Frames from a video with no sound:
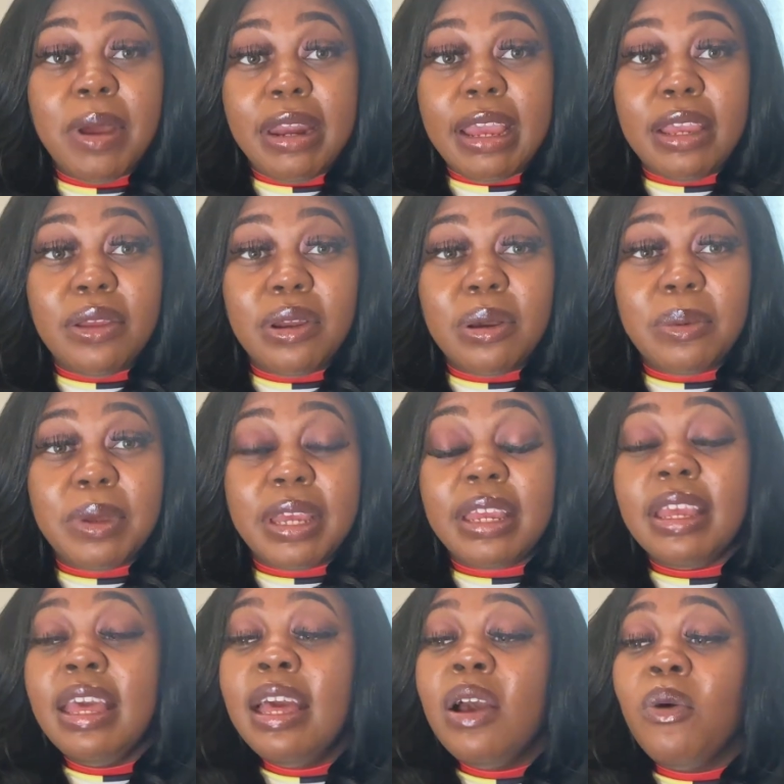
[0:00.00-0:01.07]
that, you know what I
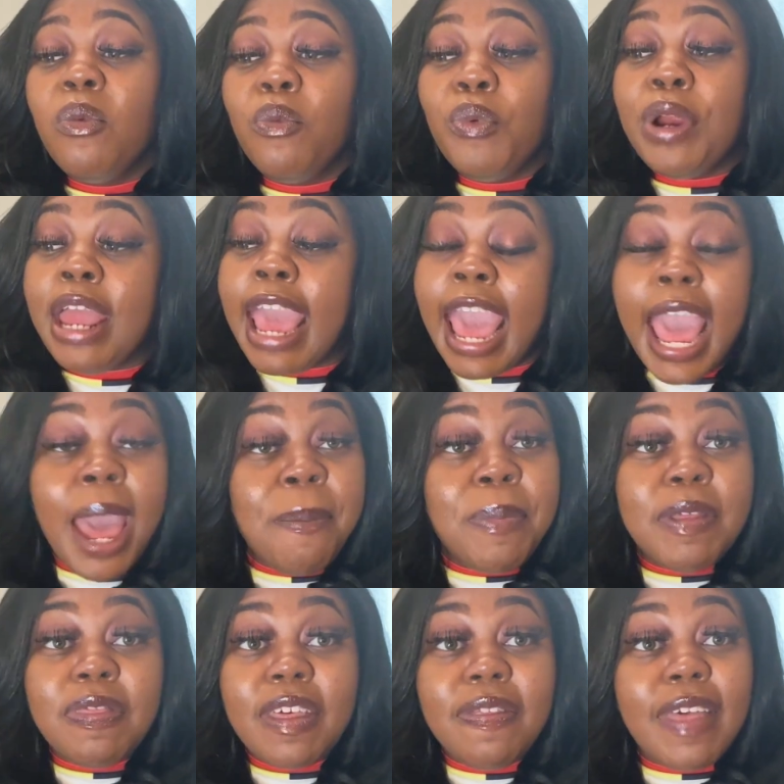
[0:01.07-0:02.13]
mean? We're
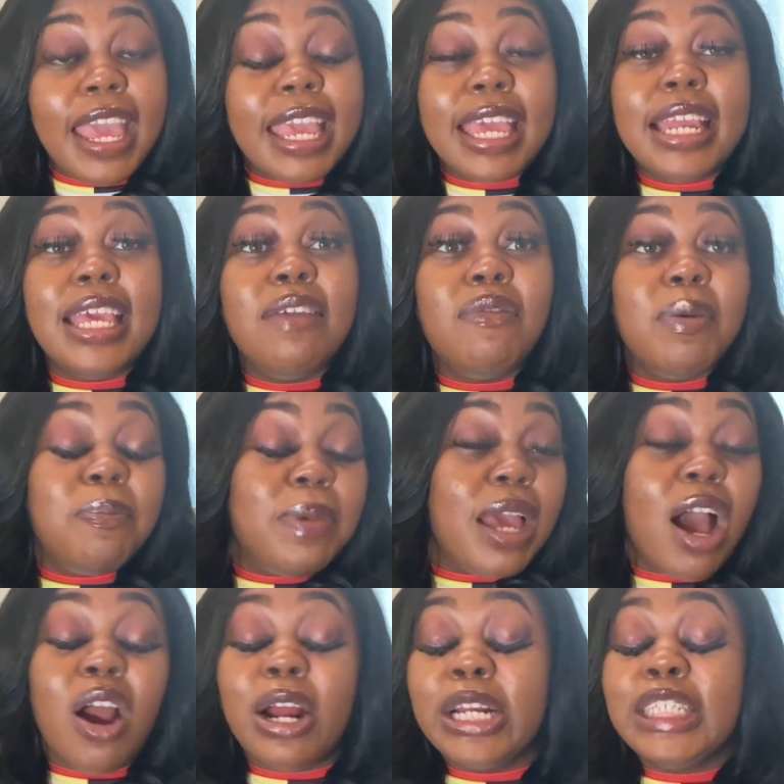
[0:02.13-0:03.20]
happy that they can even
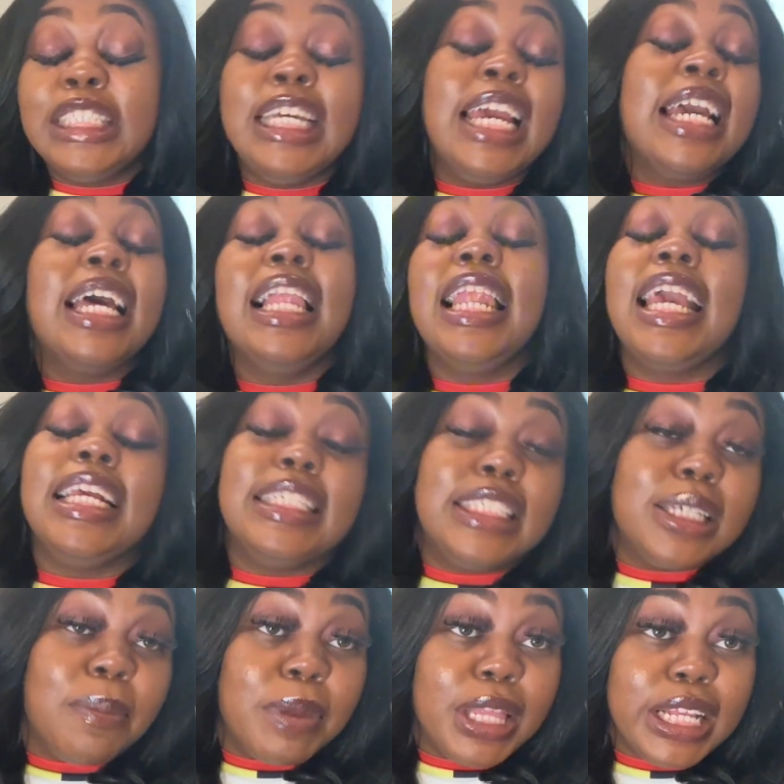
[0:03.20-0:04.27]
articulate
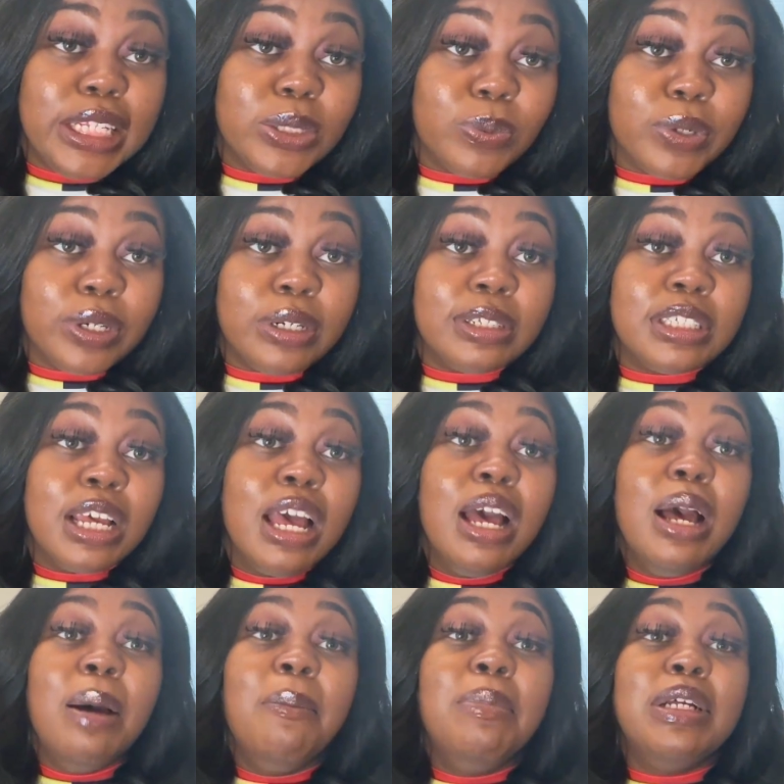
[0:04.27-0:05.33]
some of these words.
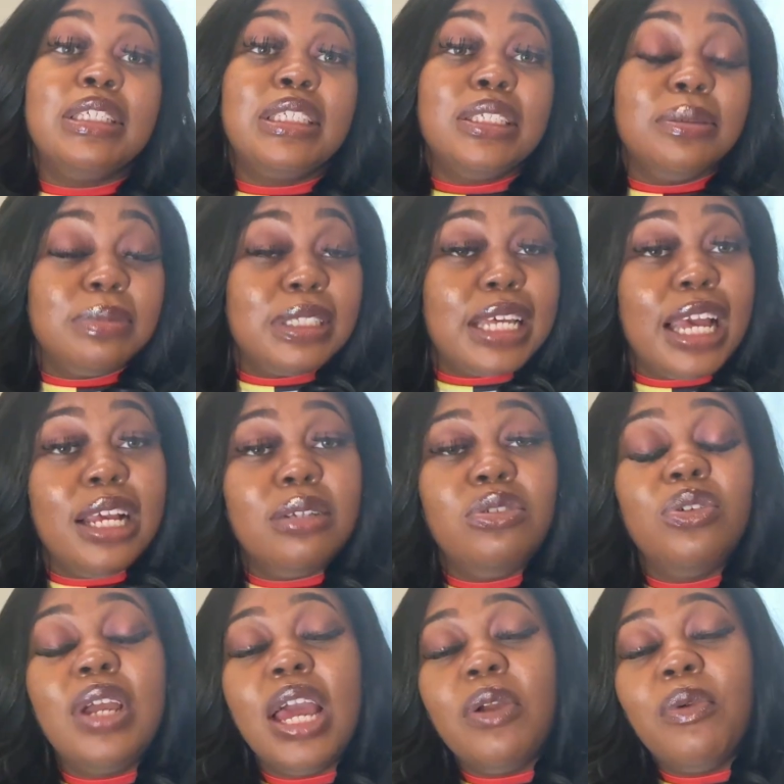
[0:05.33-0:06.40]
But sometimes
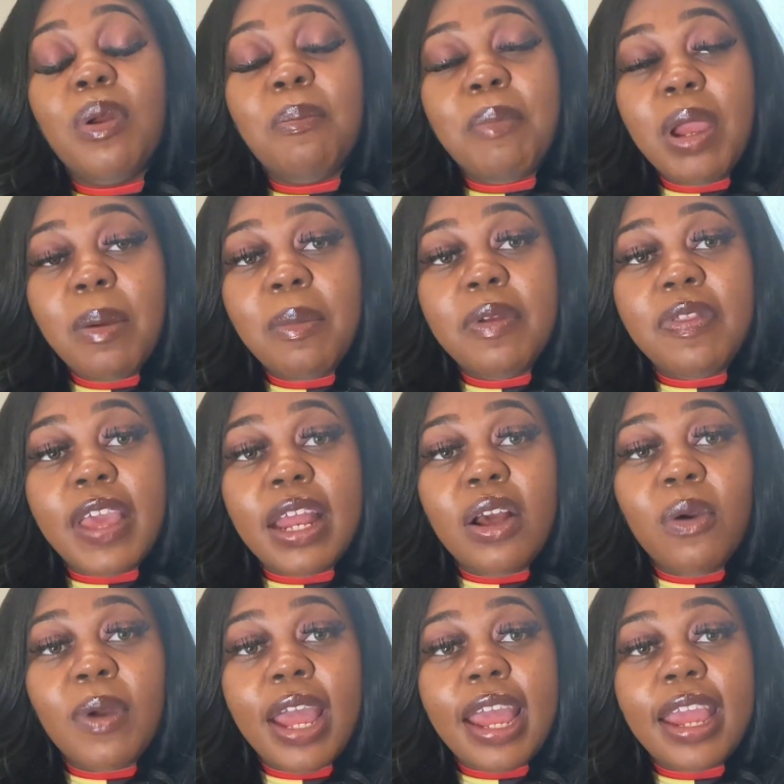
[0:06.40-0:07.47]
you got to remember that,
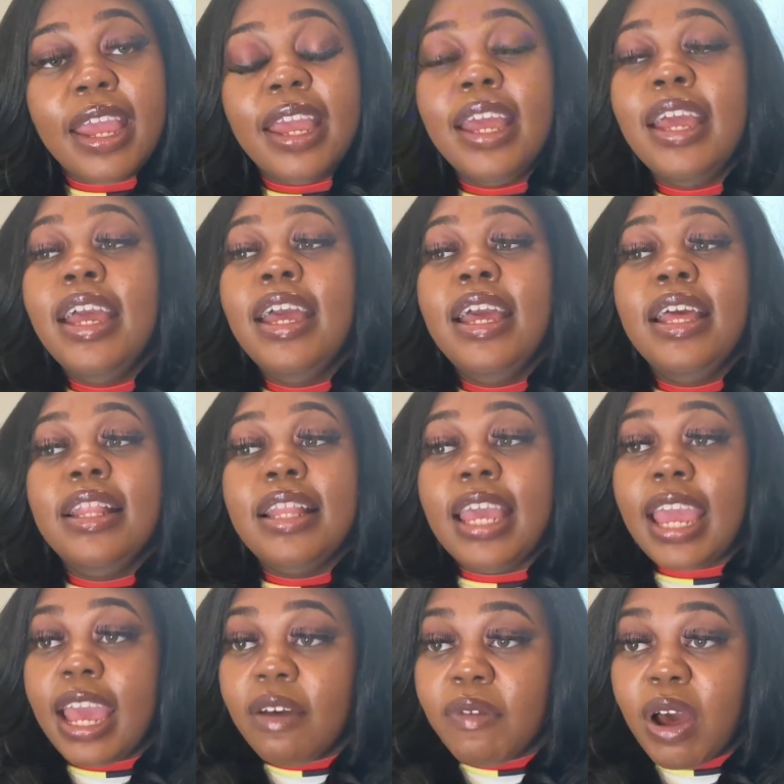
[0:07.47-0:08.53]
okay, they
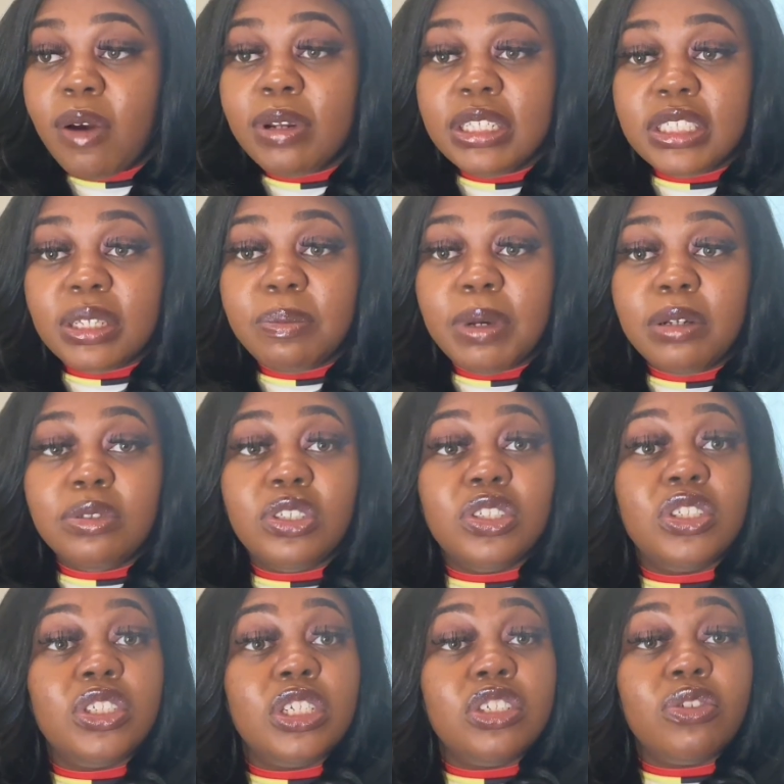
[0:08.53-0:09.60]
have all these
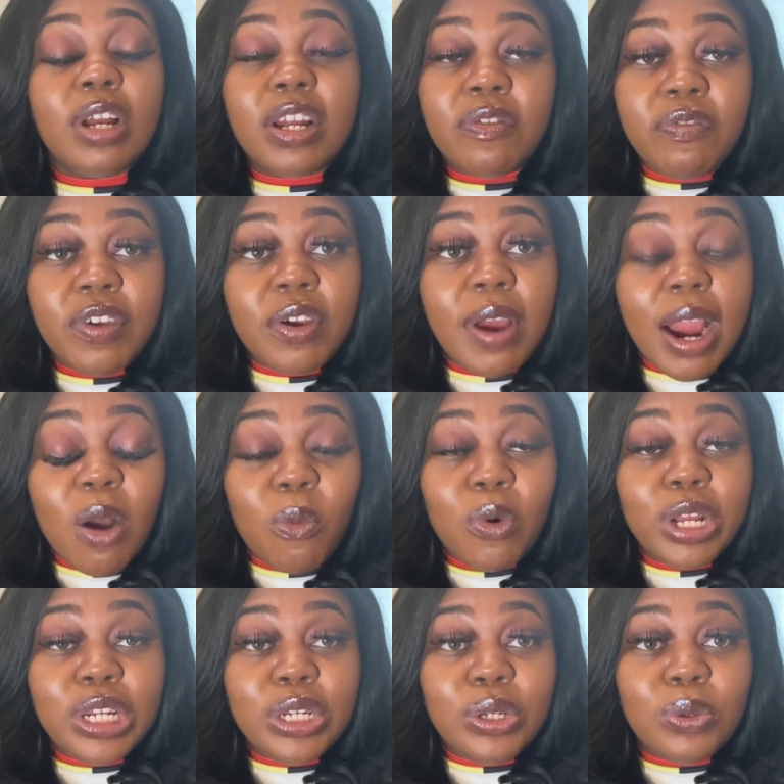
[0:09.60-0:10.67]
emotions. They're trying to figure out
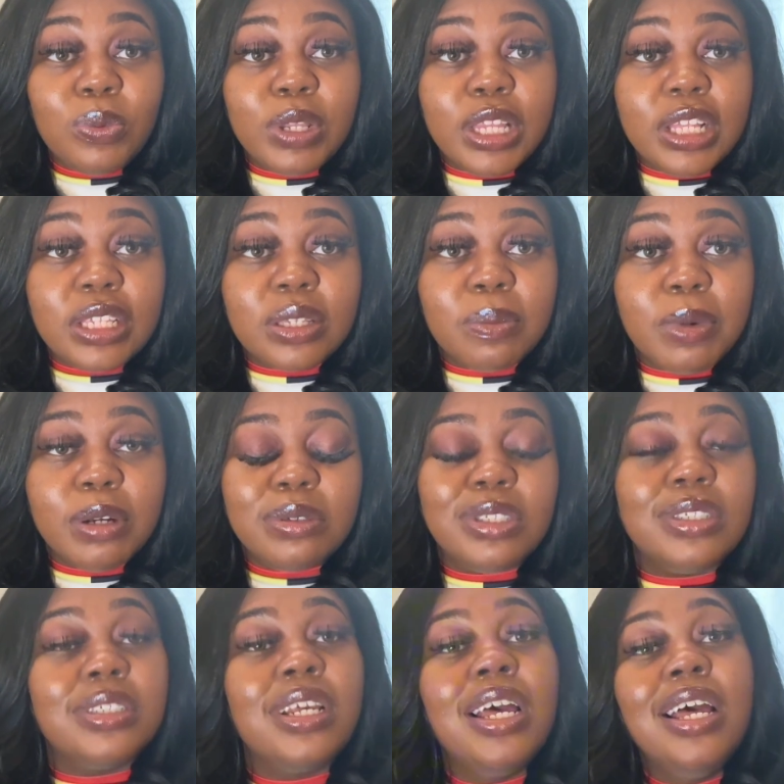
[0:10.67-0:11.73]
what to do with these
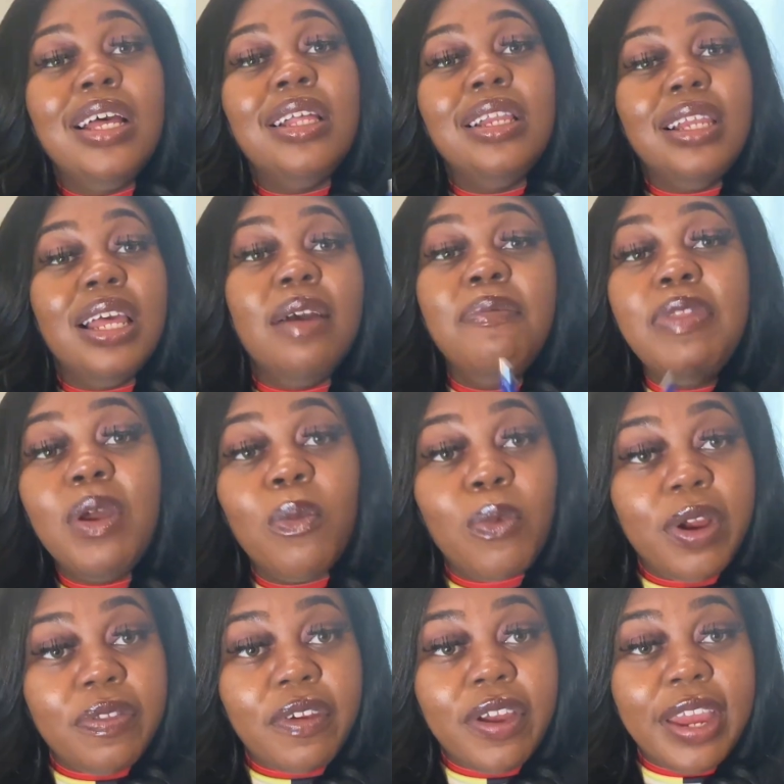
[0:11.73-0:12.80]
emotions. Love them
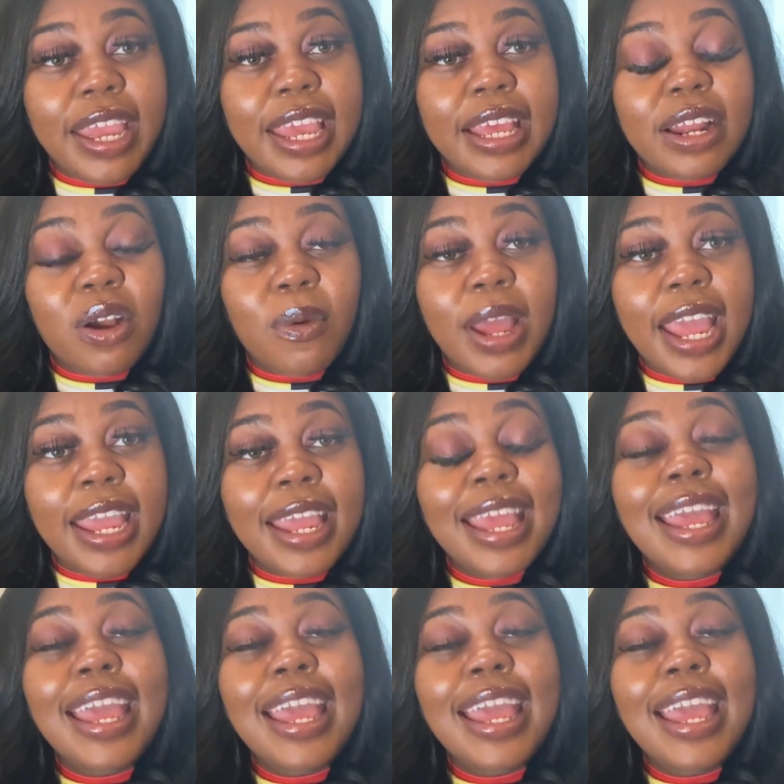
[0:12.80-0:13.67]
where they're at, okay?